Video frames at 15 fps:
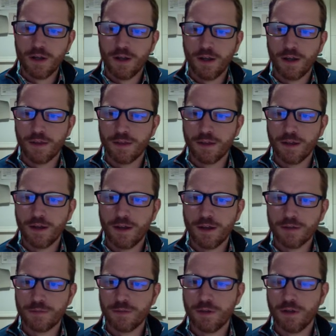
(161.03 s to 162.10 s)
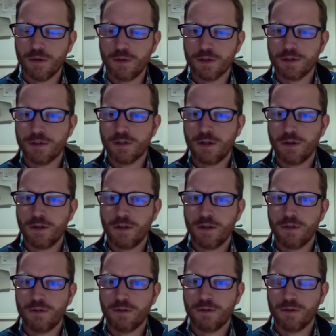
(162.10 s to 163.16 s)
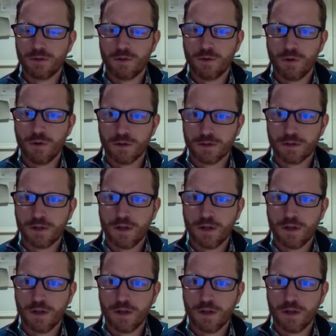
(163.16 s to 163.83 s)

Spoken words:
and then ask me a question not related to this course.